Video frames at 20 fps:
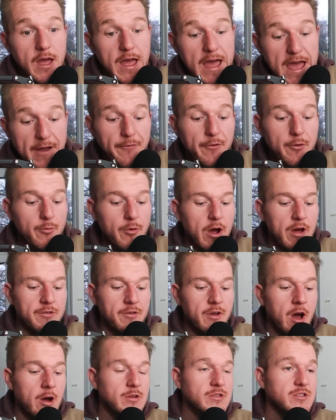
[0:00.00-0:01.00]
every run
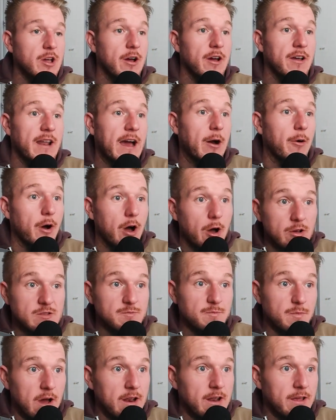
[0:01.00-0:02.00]
I was going out, I was
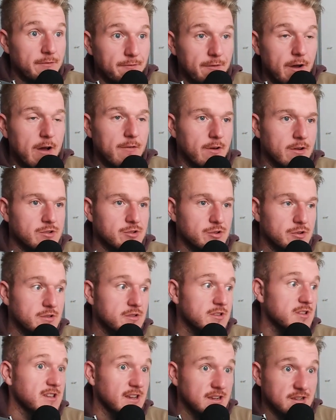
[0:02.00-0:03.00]
burning 500
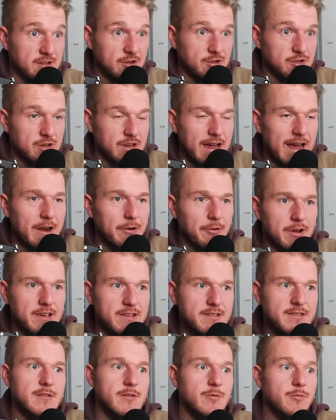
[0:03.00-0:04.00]
to 600
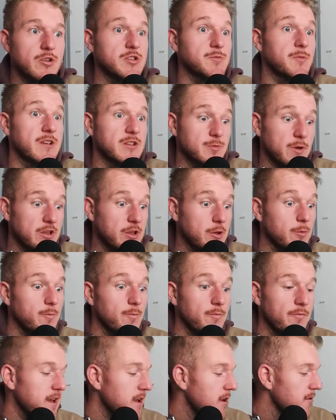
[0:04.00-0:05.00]
calories, which means when you
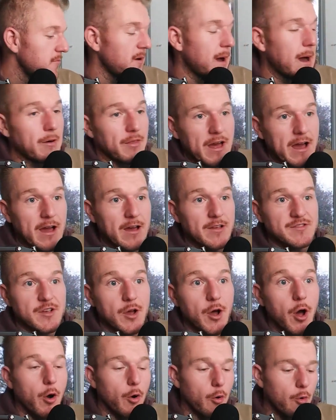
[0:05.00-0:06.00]
think about that as a
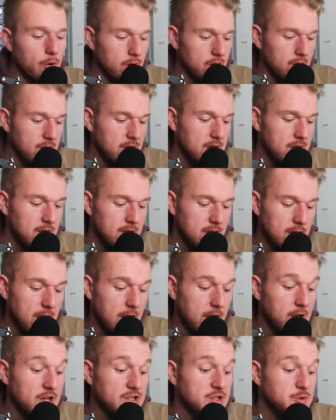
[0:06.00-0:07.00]
whole,
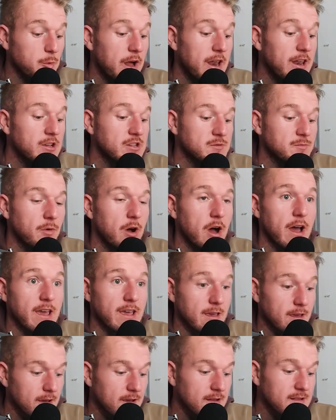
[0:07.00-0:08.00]
as well as
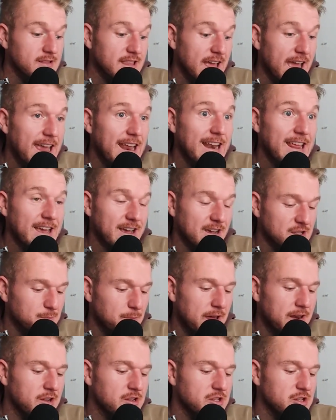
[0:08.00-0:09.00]
my daily
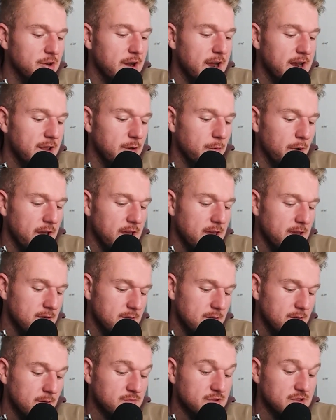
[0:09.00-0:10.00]
expenditure anyway,
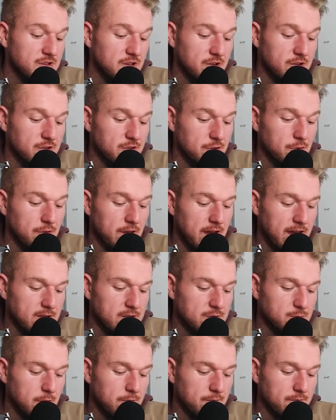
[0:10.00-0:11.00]
I'm just going to do that
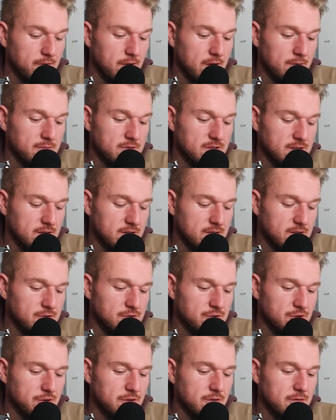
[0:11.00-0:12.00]
12 times
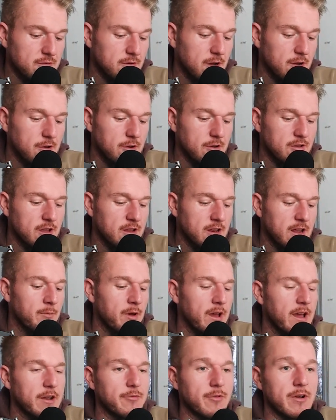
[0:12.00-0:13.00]
600. I could have done that in
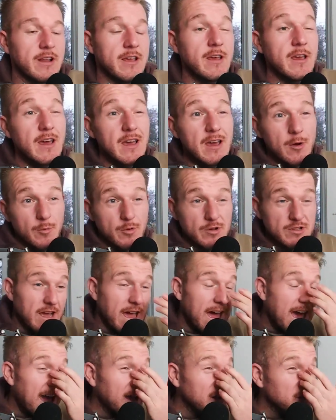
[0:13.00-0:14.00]
my head really. Was
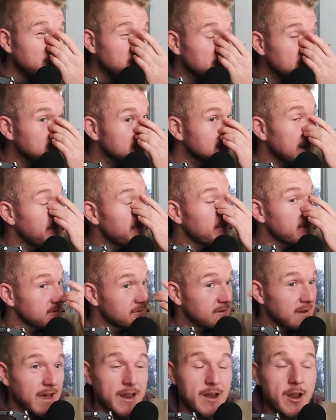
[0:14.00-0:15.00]
it extra
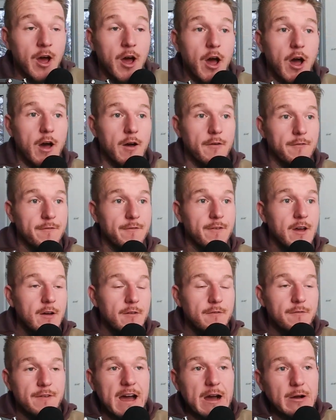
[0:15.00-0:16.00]

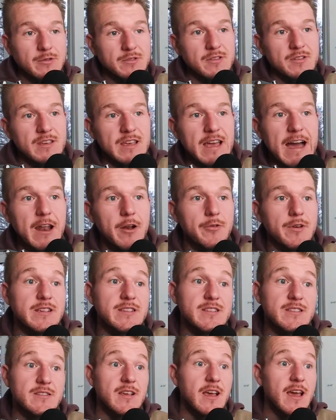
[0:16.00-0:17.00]
7,500
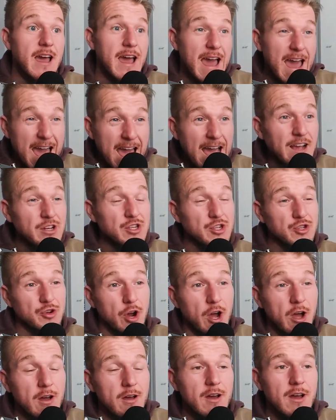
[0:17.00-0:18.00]
calories
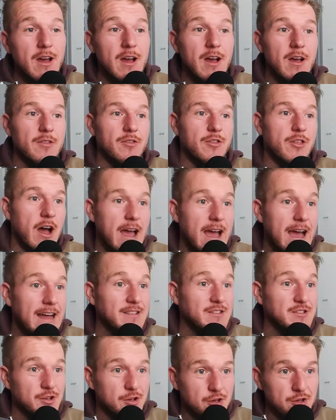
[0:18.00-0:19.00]
extra that I
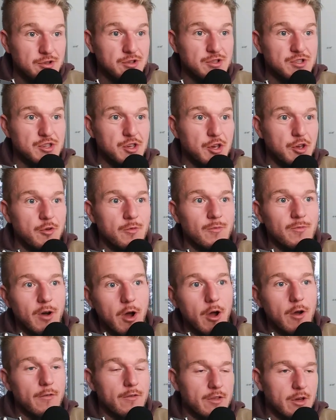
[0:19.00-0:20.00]
had to consume
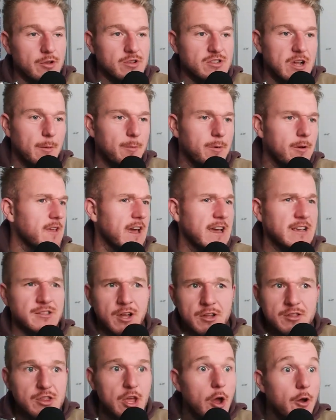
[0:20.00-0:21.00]
over those couple of days? And
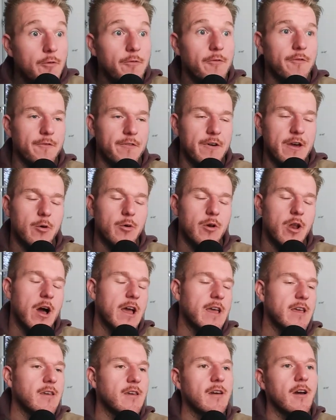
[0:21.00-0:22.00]
I don't feel
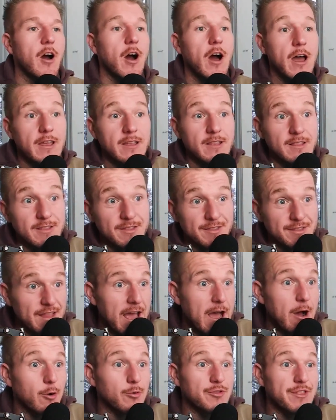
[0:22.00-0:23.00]
like I
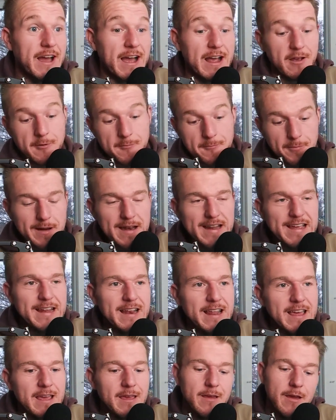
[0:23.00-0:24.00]
nailed that
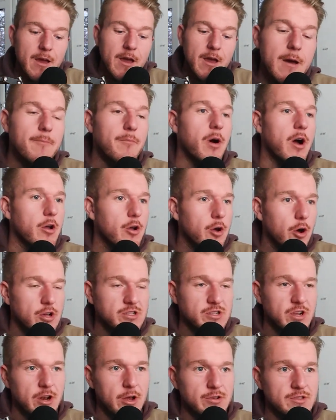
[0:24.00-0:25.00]
completely, but I got
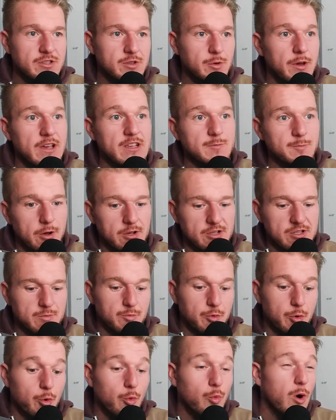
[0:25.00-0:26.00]
as close to it as
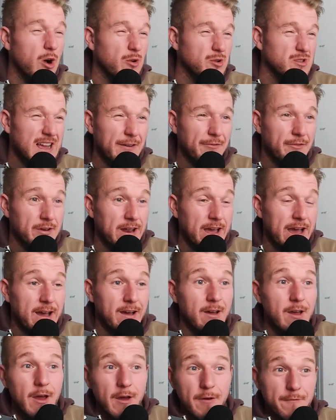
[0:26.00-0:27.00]
possible whilst having that
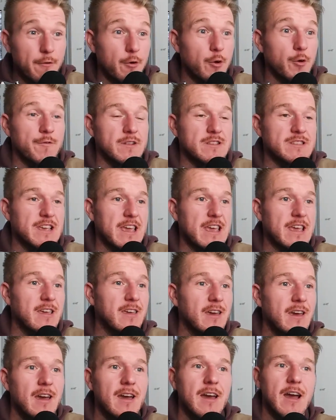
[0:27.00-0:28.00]
food
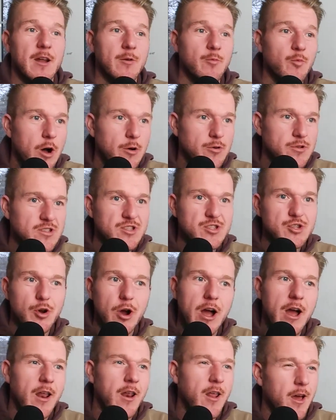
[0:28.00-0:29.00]
fatigue and whilst
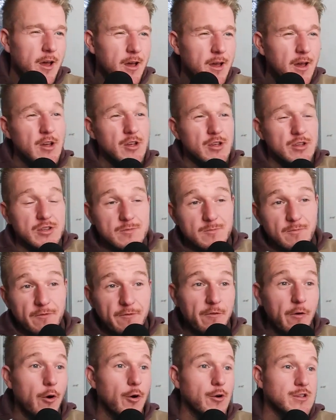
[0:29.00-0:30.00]
trying to
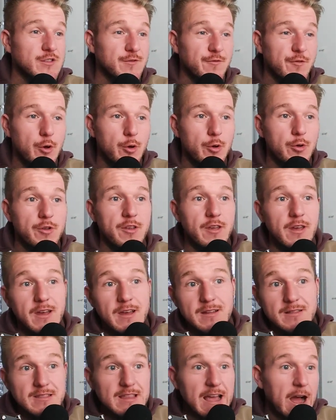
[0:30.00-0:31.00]
force food
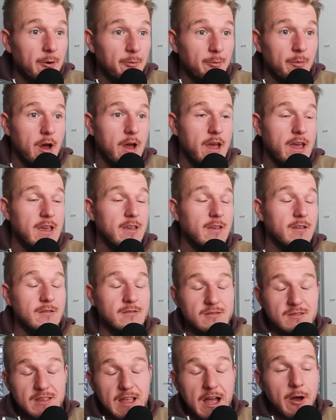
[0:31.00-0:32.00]
down my
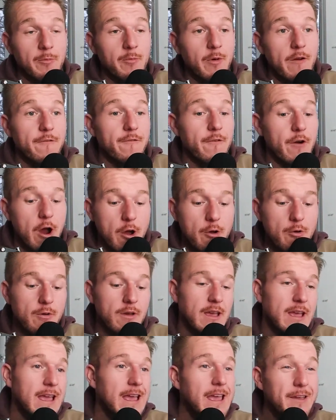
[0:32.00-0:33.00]
throat,
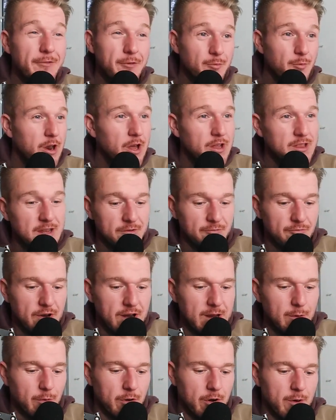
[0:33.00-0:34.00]
even when I didn't
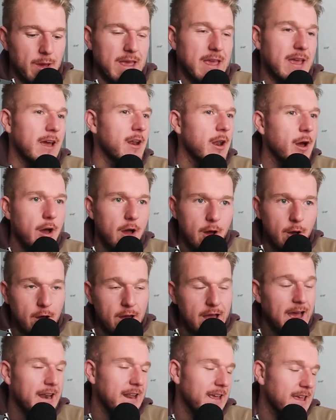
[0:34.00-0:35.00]
really want to eat. And
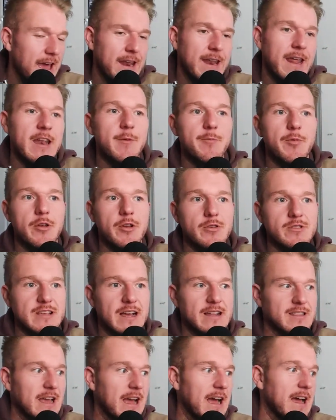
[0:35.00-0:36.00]
again, anybody who's
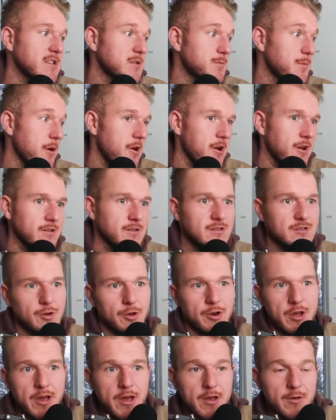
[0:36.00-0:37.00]
had that experience
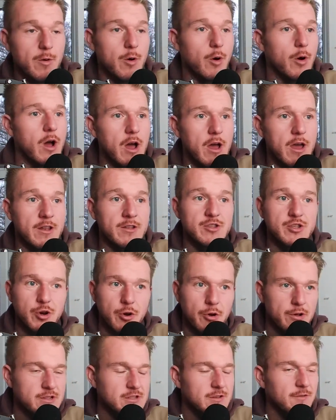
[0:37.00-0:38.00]
on a
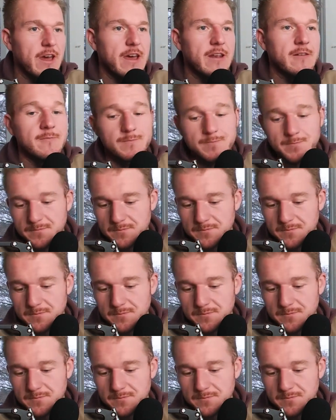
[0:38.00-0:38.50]
endurance event